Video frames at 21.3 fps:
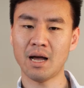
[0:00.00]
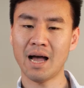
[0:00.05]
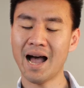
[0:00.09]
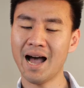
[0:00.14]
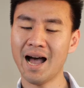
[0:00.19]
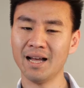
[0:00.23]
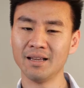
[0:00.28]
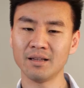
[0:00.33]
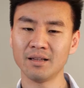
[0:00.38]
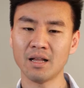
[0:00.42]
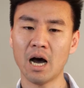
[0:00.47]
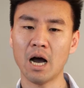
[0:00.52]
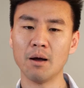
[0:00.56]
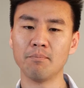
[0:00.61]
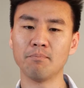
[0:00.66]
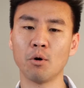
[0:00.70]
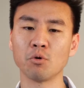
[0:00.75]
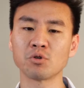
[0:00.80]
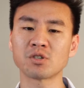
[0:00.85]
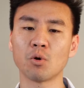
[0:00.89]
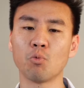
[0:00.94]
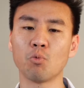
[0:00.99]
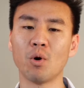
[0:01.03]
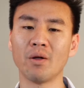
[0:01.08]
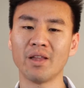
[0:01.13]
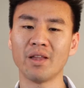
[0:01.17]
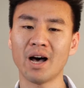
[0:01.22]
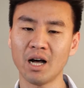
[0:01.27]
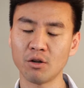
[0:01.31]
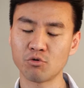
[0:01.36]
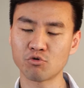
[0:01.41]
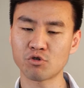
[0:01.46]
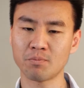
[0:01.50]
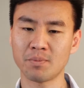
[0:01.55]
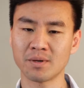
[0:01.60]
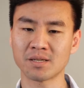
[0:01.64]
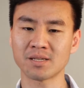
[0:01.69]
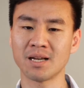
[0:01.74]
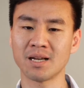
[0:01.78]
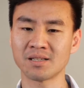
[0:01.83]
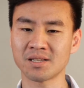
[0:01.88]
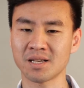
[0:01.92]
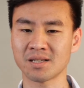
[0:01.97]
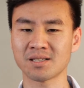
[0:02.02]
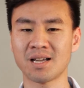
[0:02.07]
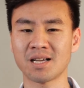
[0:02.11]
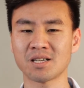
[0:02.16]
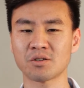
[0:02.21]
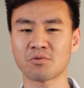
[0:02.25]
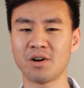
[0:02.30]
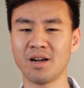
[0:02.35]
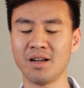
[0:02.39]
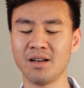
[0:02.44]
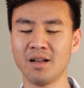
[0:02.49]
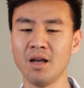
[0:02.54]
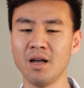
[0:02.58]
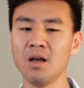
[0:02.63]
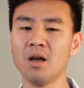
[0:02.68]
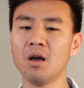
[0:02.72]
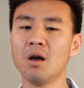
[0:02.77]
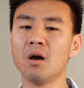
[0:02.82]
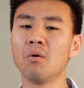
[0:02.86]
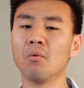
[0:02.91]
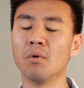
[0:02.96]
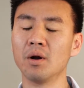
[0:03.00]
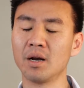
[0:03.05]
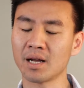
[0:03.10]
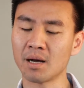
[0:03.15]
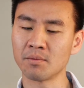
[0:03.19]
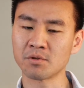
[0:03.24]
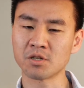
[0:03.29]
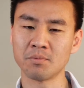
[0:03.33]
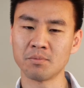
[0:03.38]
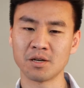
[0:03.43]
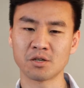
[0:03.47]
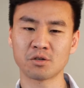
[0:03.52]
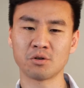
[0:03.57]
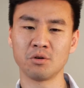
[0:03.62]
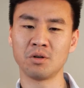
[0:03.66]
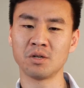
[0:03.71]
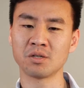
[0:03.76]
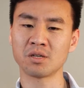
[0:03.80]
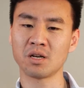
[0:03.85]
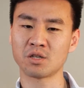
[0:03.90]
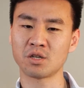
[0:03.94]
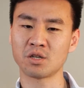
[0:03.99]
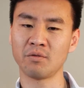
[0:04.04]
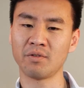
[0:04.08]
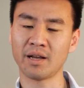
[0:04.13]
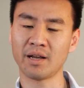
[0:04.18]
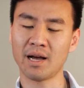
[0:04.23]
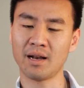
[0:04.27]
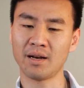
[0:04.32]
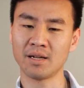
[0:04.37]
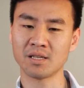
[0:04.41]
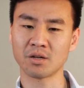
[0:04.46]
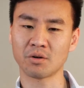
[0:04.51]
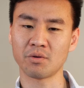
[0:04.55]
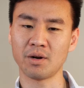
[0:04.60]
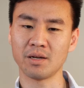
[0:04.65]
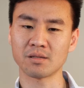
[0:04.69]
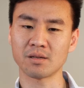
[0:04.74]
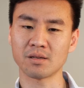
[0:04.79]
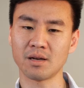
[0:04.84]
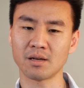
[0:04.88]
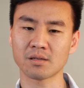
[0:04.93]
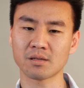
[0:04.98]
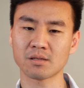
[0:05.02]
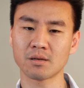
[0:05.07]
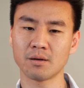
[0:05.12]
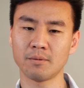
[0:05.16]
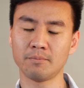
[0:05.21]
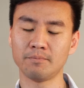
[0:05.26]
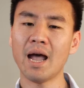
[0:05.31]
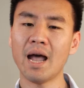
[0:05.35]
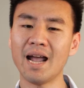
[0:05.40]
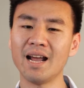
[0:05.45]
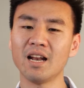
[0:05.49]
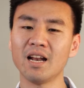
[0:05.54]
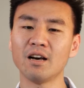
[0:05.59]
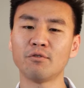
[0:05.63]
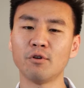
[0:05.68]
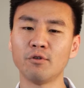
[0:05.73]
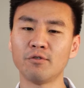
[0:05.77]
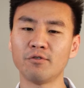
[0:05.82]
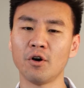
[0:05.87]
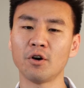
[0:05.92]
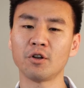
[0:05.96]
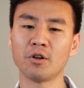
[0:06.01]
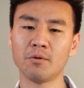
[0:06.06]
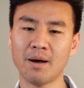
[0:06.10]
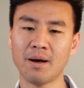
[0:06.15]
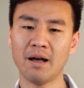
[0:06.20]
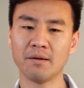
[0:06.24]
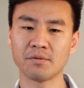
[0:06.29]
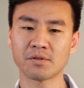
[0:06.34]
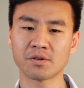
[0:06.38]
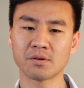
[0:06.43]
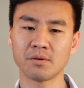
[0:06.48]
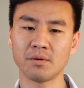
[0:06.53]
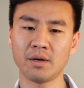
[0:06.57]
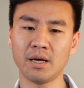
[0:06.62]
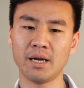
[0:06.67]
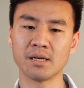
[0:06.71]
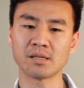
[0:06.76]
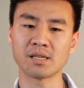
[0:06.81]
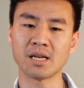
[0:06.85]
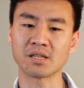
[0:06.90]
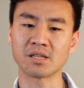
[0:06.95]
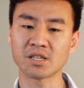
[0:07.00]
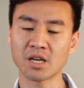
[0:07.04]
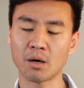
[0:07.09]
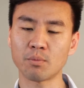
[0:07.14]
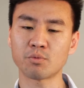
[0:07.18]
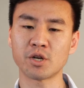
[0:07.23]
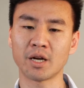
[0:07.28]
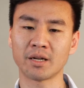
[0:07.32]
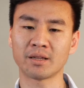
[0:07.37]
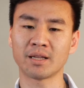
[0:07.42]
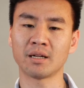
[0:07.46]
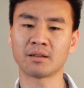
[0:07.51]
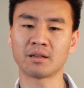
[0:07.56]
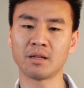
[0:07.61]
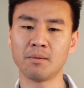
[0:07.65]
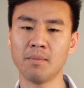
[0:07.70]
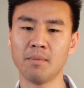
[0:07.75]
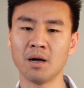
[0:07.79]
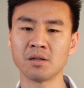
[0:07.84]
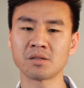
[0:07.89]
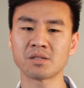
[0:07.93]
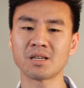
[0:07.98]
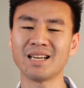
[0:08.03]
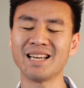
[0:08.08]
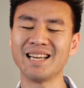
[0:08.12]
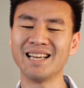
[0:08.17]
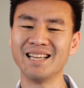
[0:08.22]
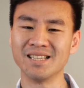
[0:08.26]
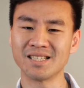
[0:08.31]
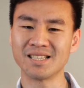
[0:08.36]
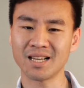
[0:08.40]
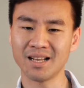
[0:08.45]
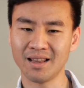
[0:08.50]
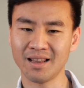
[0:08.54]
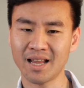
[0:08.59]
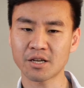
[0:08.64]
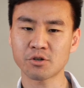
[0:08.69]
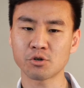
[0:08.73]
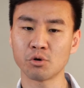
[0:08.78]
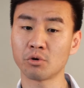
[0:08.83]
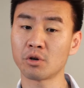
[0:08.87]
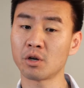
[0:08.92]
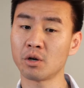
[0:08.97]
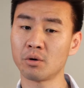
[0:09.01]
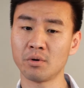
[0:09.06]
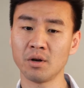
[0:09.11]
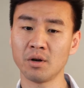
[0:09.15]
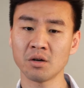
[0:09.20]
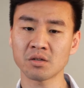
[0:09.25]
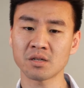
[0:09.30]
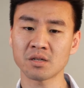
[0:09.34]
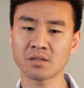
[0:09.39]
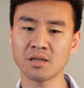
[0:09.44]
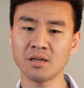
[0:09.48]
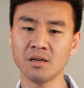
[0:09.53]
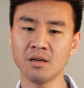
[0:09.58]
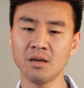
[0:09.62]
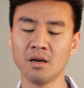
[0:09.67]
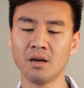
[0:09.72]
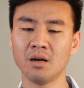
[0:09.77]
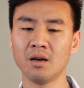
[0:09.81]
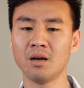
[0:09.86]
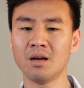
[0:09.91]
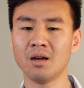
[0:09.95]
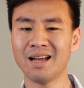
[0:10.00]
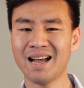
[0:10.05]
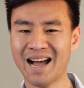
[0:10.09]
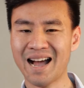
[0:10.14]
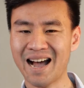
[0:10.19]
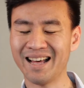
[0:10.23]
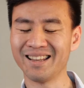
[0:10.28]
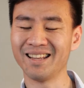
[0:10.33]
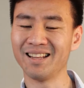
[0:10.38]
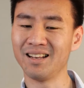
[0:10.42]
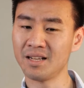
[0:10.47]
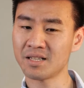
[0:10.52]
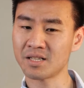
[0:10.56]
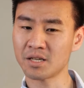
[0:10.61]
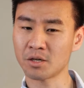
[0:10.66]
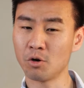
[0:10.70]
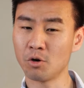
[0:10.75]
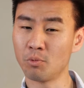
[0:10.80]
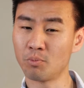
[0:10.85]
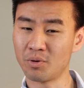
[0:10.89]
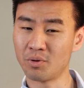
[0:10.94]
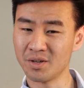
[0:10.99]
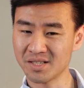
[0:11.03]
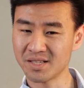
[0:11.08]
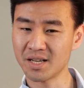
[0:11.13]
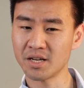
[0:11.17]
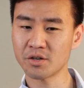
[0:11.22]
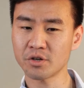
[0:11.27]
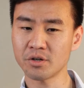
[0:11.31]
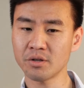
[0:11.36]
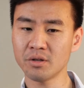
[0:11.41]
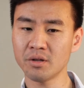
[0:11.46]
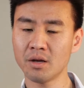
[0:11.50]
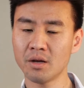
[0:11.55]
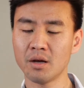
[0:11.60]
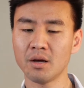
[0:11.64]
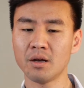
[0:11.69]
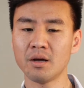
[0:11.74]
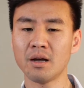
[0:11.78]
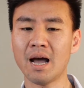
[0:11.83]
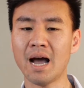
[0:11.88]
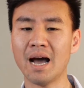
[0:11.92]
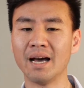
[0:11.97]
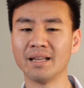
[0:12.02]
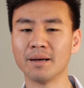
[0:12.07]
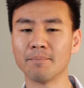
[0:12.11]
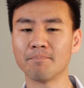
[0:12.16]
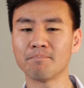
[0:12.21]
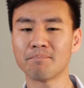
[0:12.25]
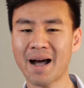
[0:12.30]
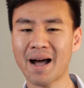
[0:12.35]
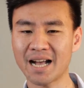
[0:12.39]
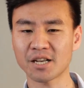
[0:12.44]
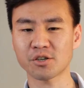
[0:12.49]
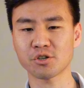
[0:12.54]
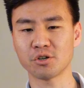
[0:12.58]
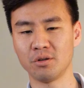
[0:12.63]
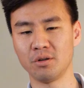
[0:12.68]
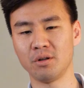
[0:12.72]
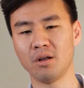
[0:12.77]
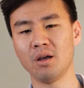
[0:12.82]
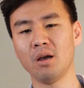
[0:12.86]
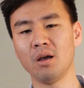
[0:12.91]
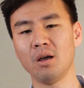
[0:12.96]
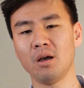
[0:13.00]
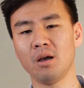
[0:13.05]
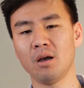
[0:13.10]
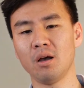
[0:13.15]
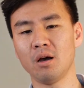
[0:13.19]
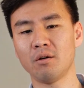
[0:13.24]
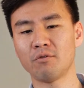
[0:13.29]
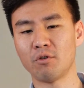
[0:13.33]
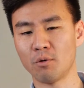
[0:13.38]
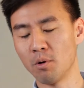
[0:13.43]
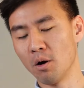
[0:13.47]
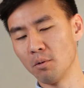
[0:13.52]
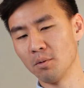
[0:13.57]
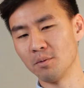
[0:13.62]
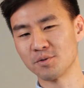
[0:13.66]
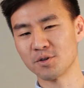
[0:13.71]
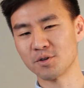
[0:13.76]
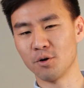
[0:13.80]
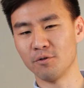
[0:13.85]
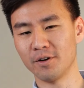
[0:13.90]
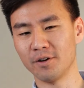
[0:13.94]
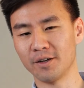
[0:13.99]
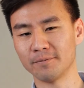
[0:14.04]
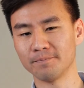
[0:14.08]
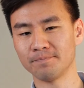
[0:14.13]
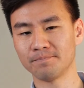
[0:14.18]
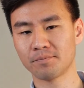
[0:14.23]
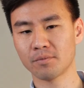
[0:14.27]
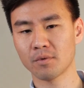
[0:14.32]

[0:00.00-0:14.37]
and I boast a 100% success rate when it comes to my students achieving at least a grade 6. A-level further maths is a subject that demands intellectual curiosity, analytical precision, and a passion for problem solving.